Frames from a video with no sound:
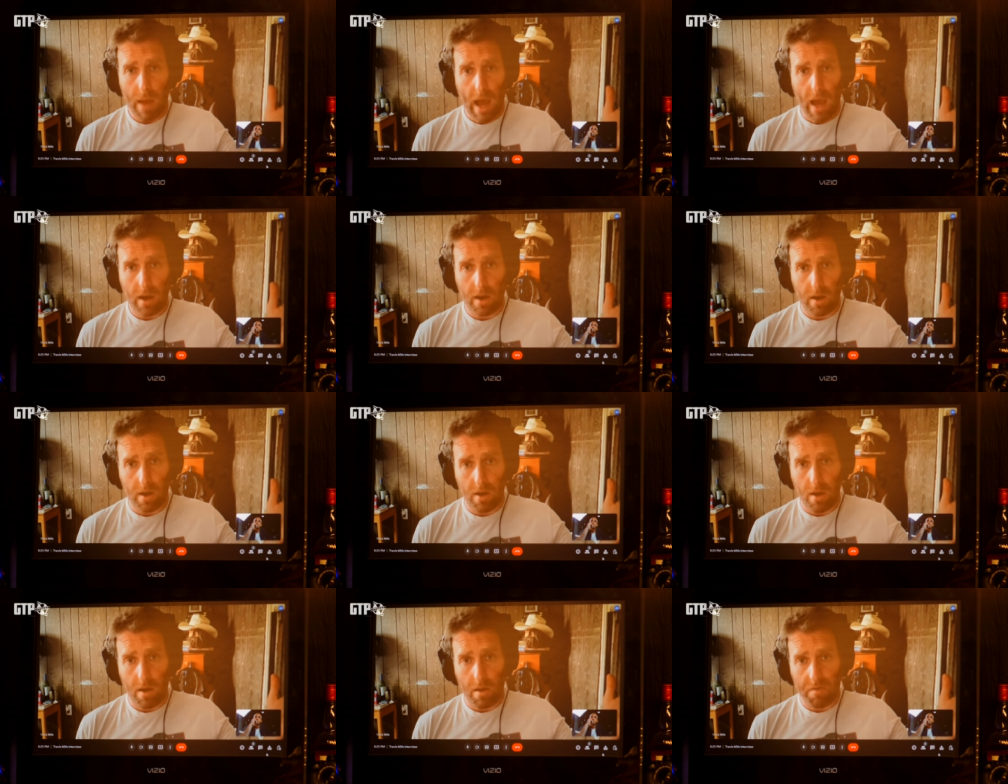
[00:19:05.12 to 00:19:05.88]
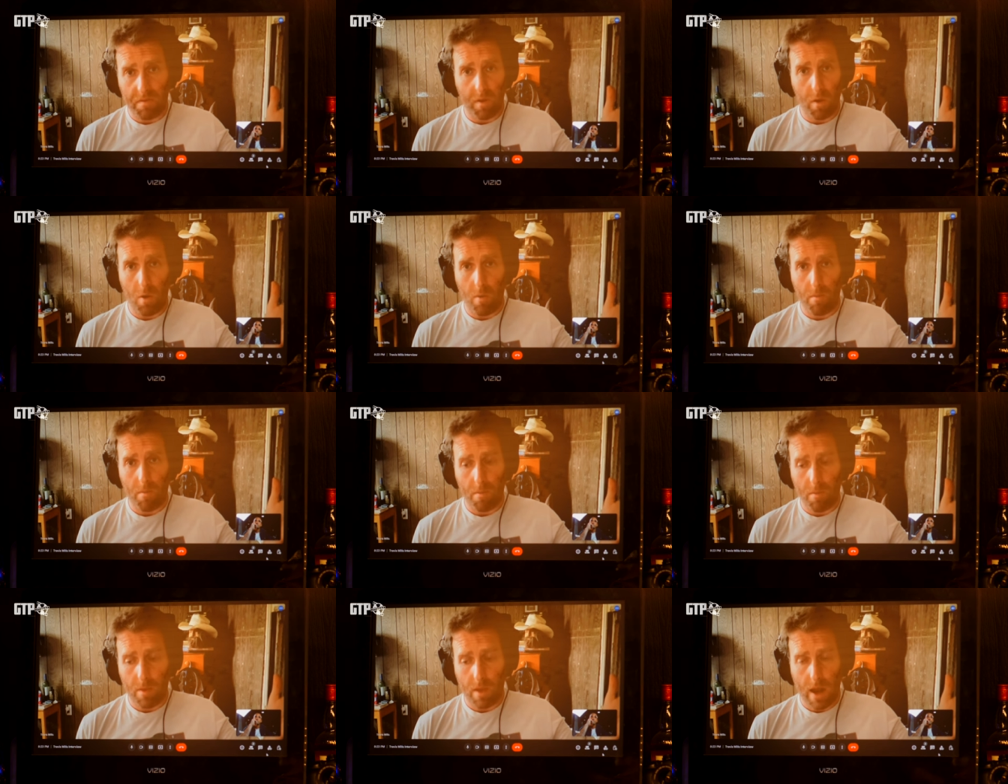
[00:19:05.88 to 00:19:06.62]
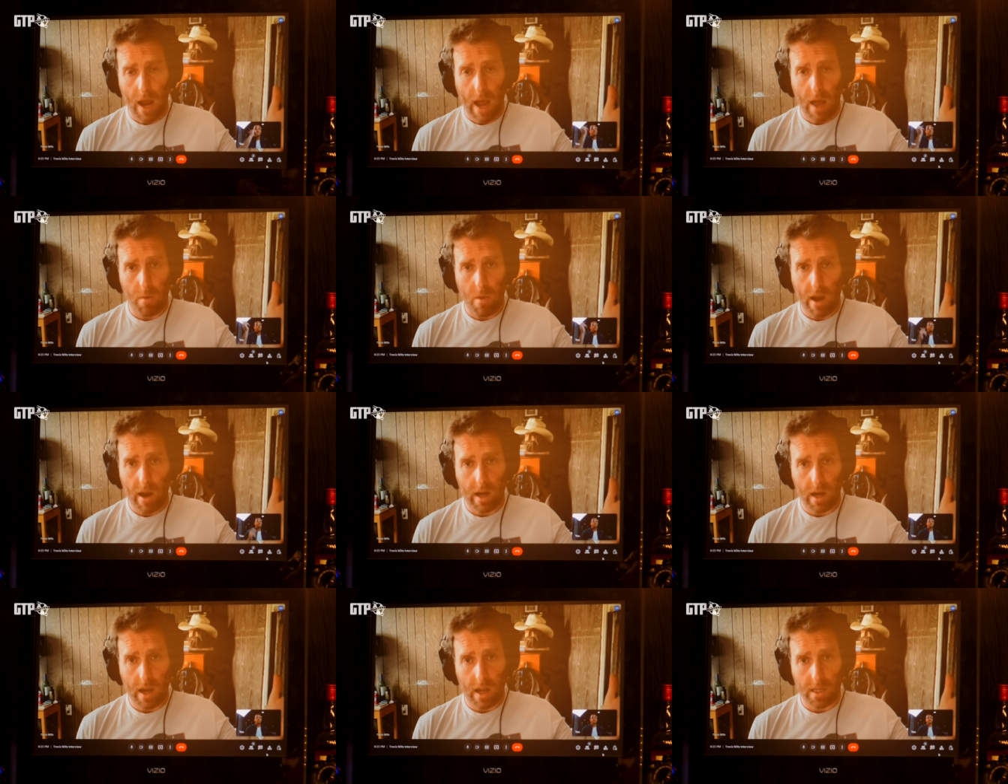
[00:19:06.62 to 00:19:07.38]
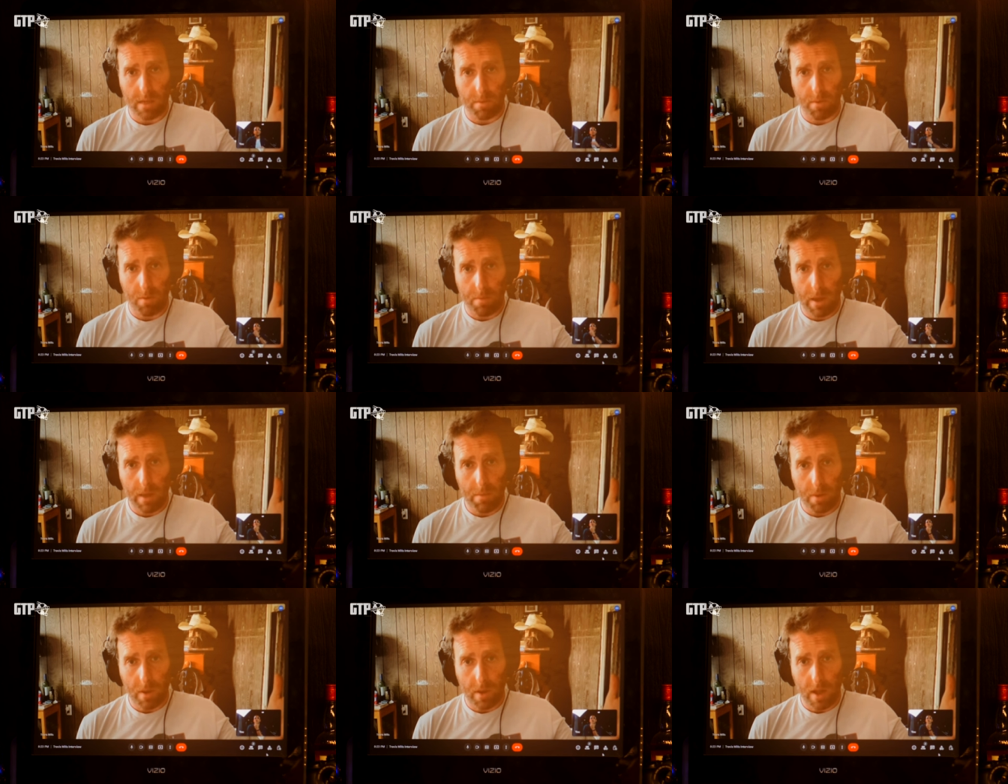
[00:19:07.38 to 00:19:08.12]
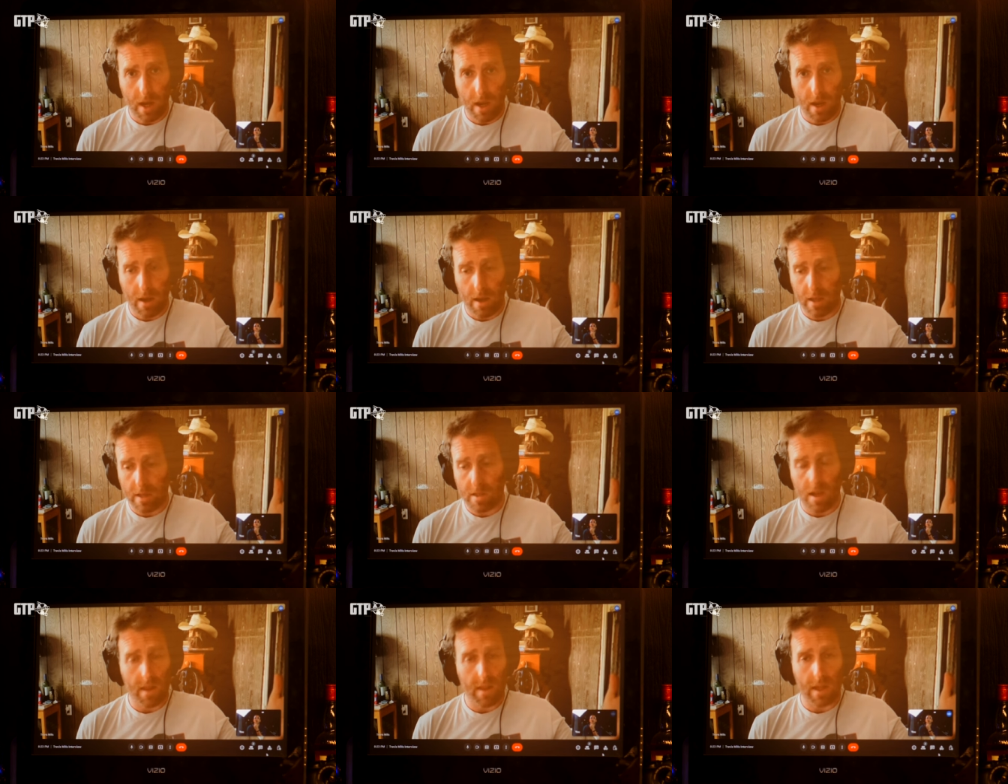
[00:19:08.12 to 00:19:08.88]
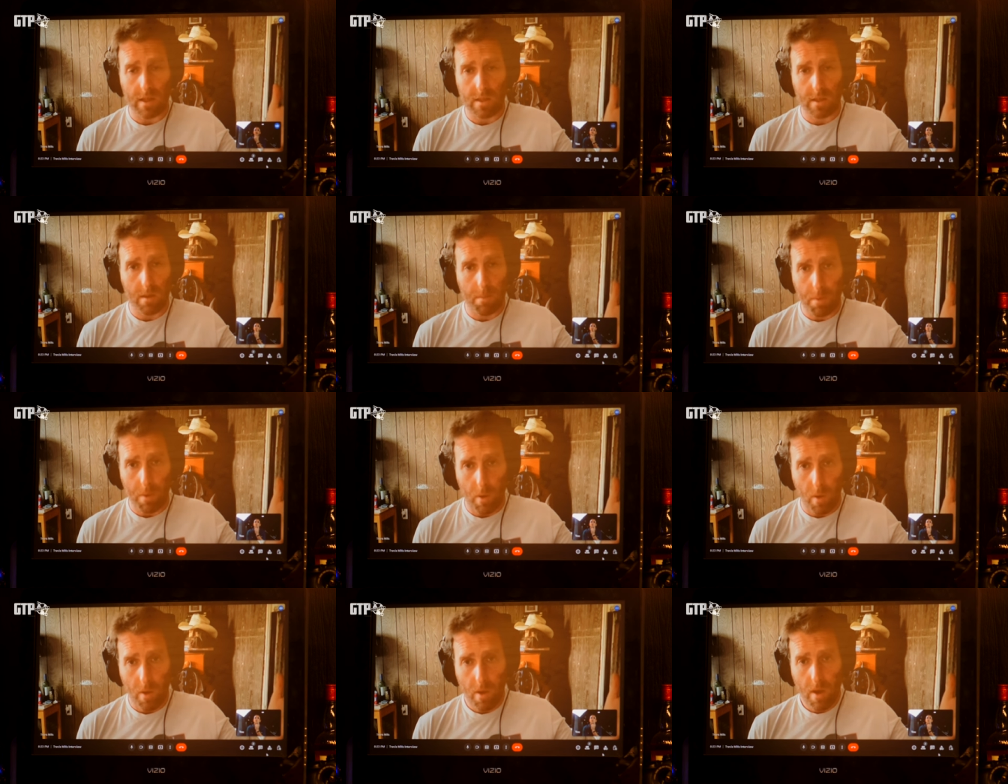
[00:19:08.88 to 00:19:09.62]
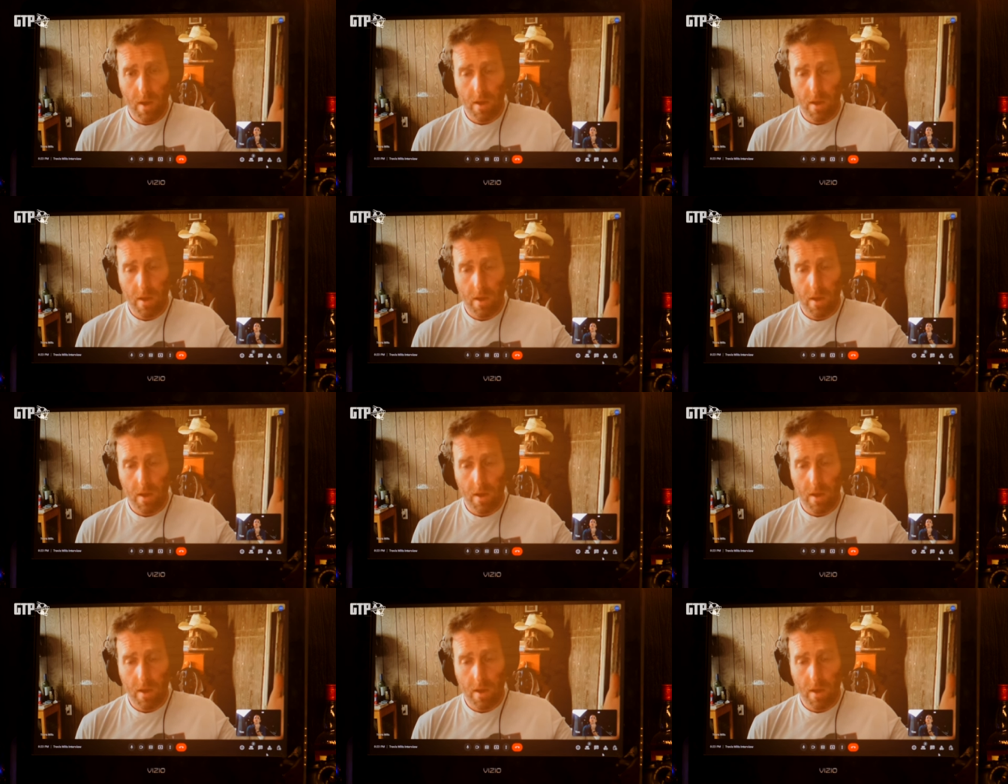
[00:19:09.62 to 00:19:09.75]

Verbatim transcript: back on a film that had recognizable people in it. It's yeah. not that simple.